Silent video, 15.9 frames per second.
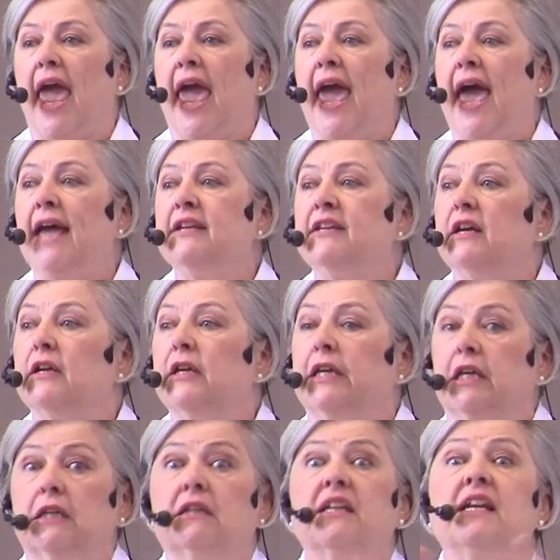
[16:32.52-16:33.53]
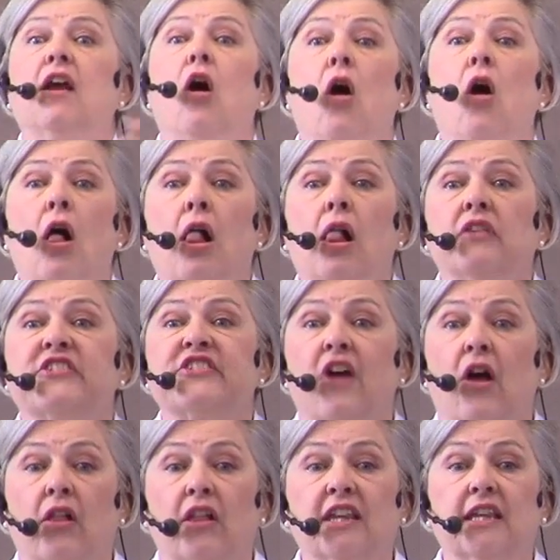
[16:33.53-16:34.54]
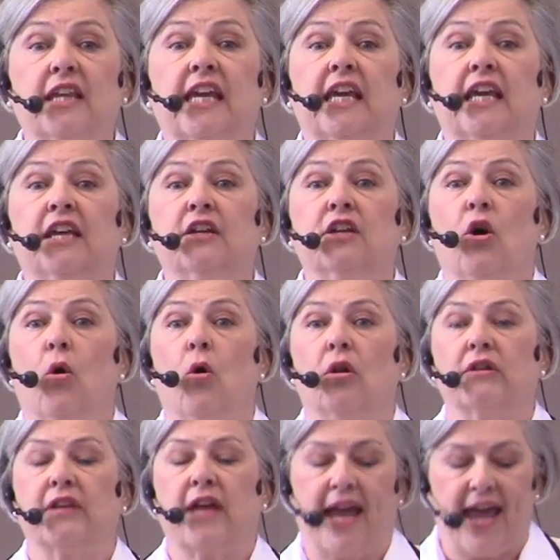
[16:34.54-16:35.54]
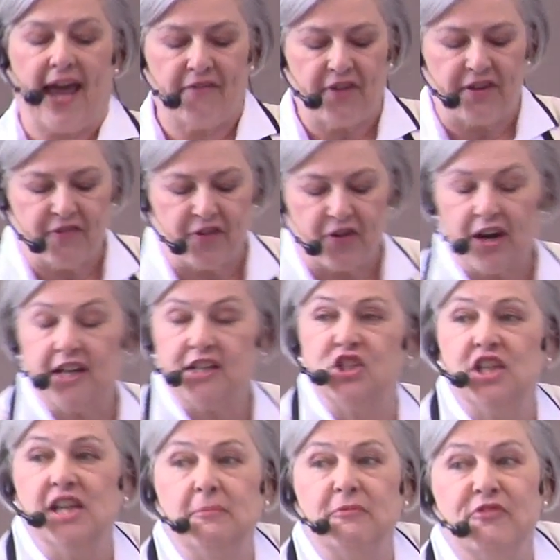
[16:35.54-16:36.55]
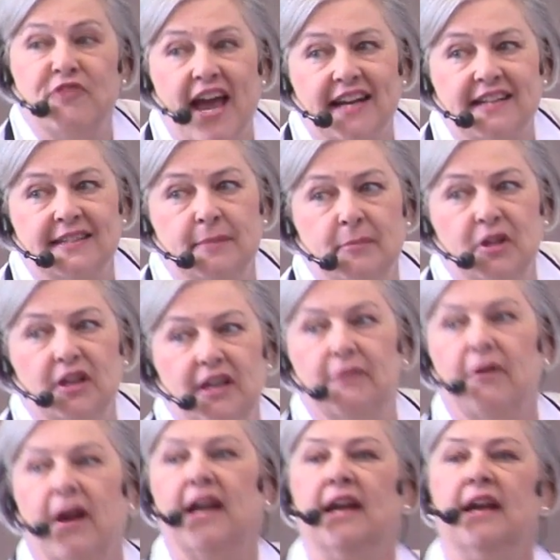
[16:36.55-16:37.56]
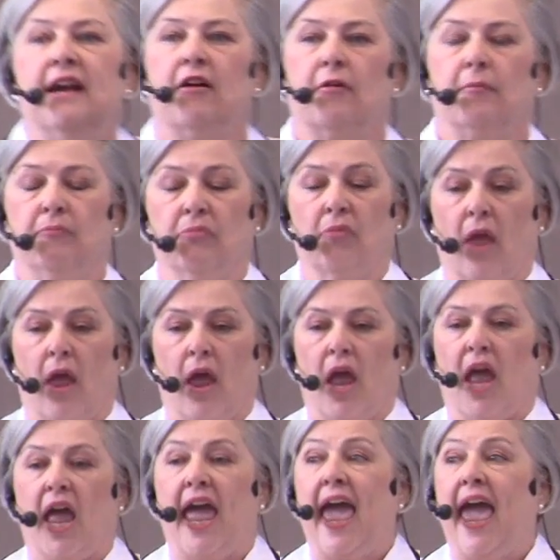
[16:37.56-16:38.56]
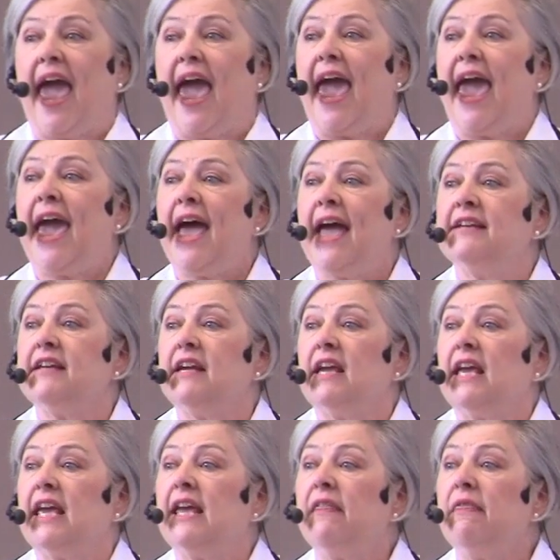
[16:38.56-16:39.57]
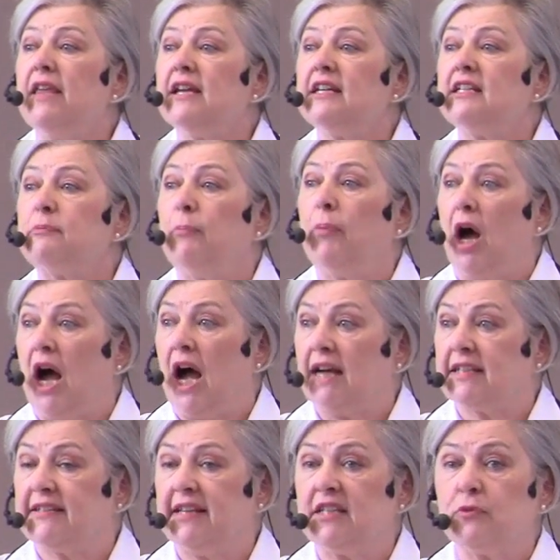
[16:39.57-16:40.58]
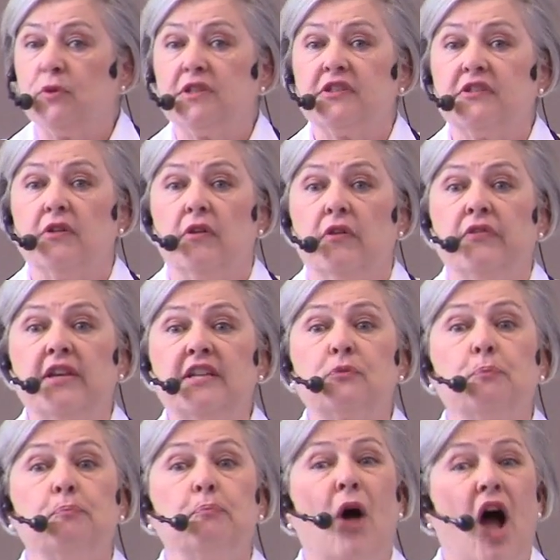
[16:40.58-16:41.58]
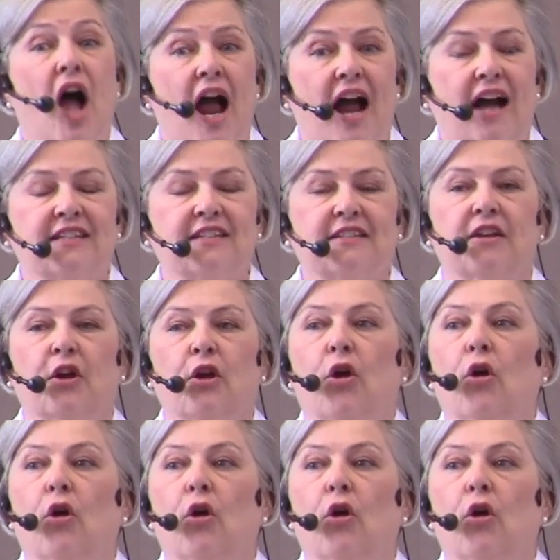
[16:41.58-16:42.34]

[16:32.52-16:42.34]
and gilded all solidly in gold. I have a very cheap facsimile right here. And in this box, this box,